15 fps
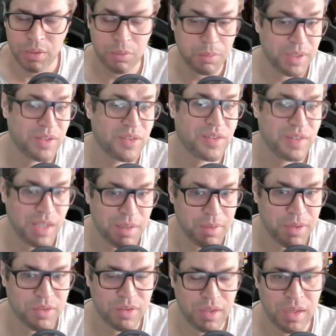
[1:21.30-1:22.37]
it will be the
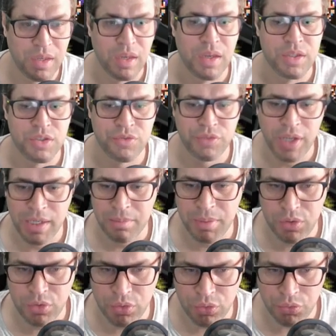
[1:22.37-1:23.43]
same as the Divine
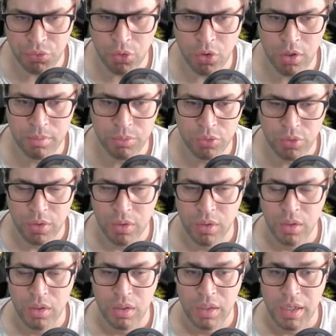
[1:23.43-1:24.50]
Beast's forms.
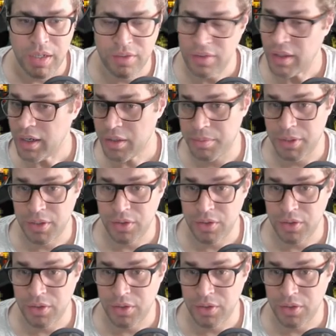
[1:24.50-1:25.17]
It's hard